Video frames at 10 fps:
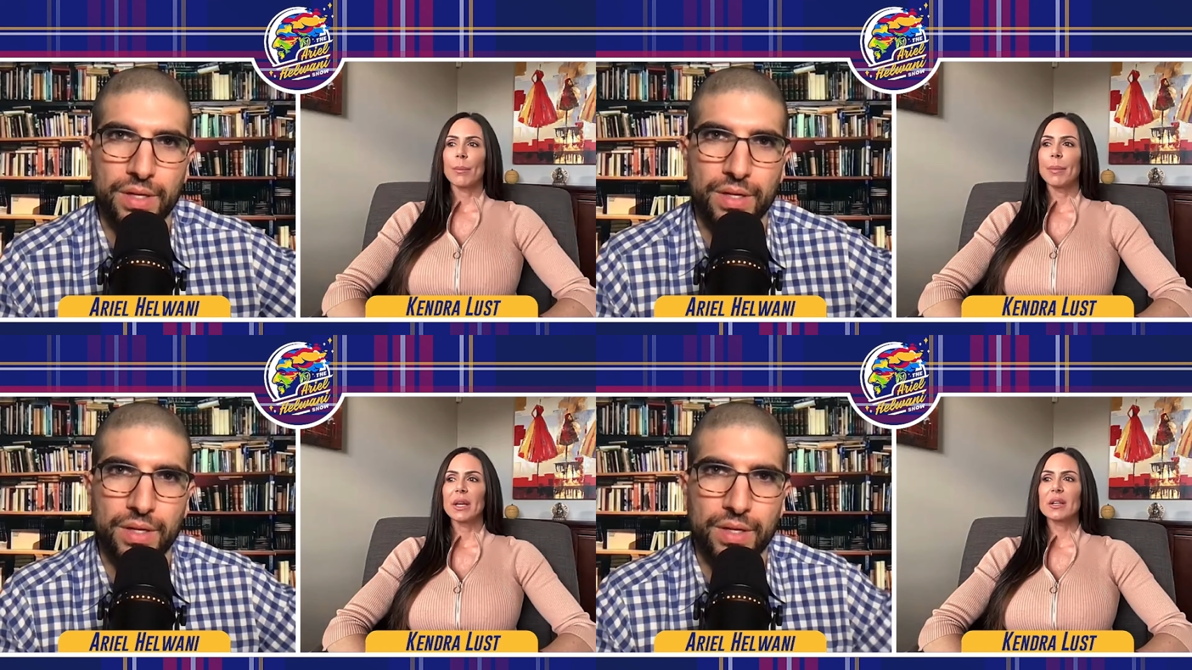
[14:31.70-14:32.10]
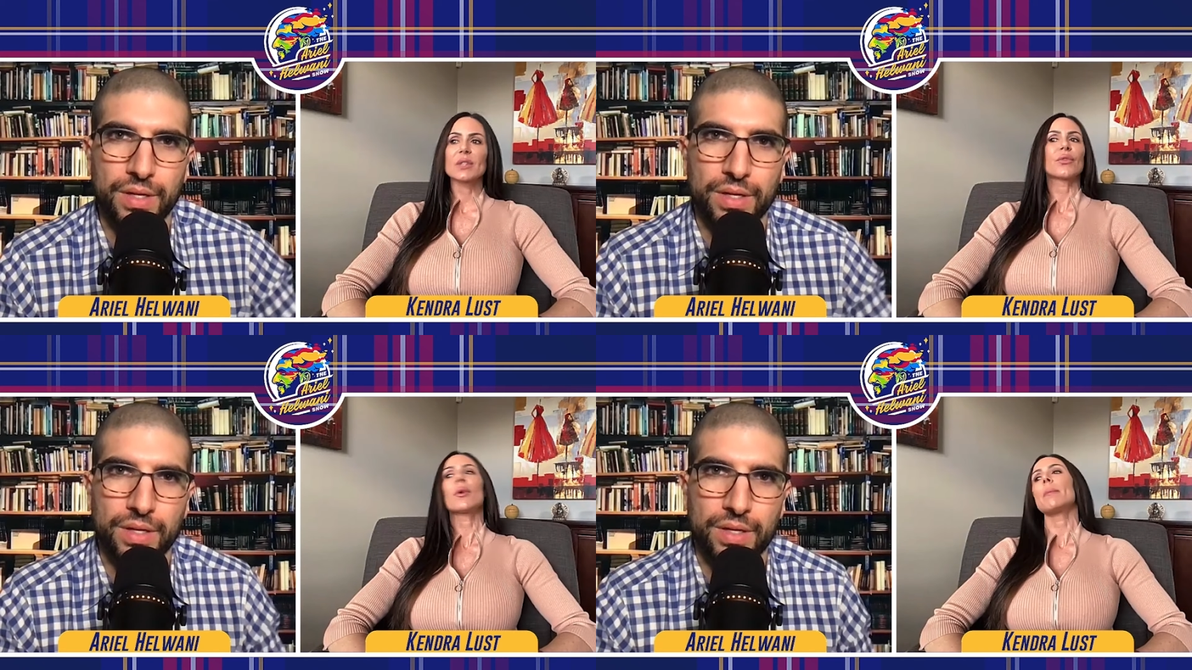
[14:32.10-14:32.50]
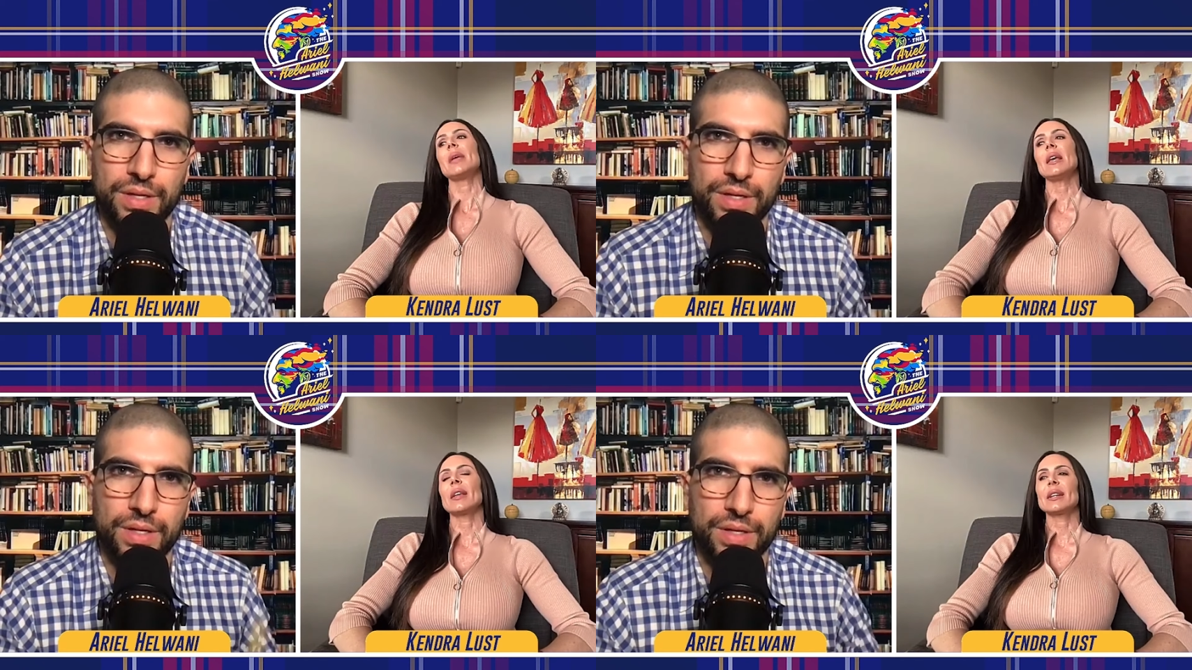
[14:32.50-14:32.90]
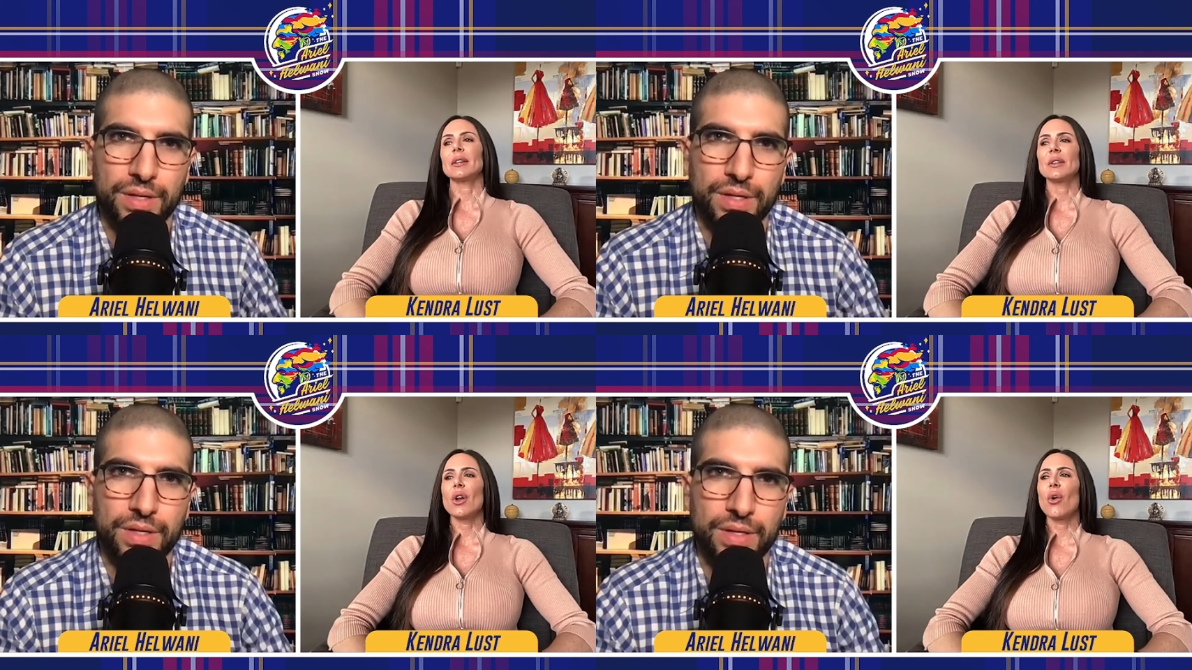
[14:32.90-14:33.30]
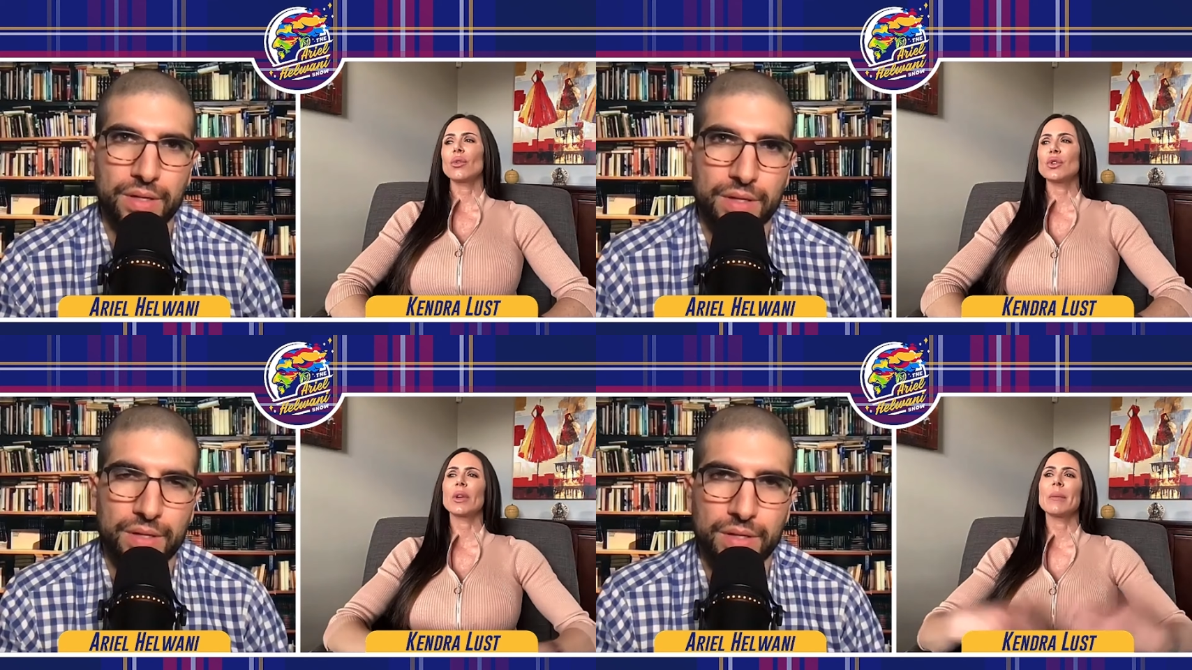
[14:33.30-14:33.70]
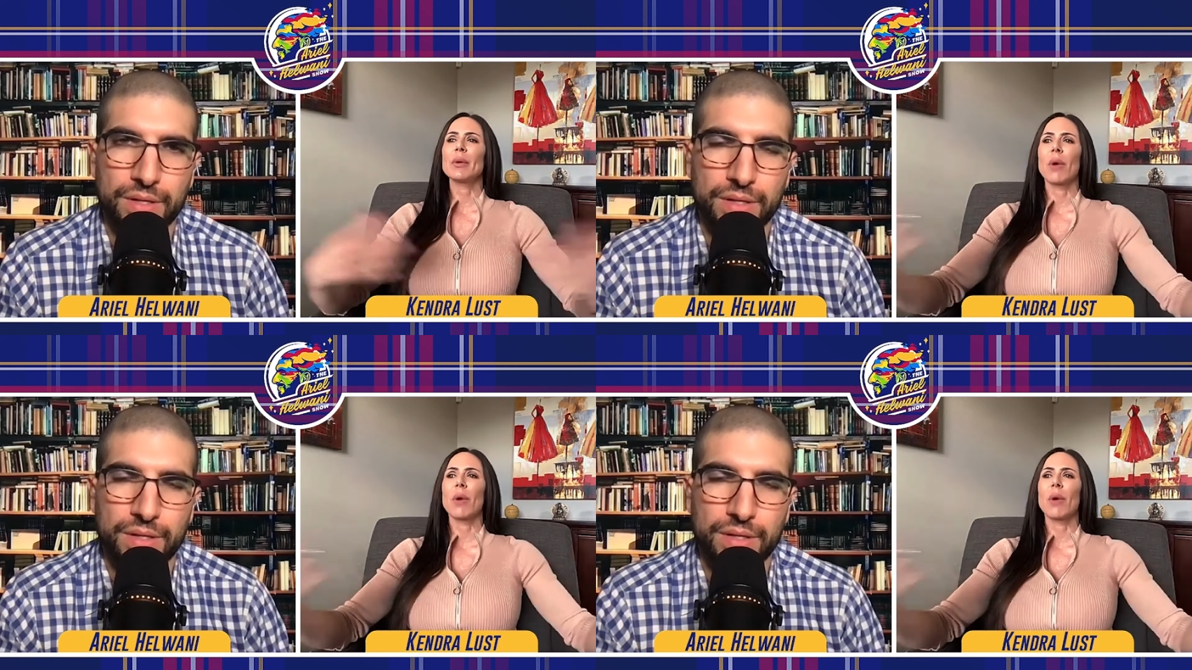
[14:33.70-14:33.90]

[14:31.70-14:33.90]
Speaker 1: because for me, like, no, don't get me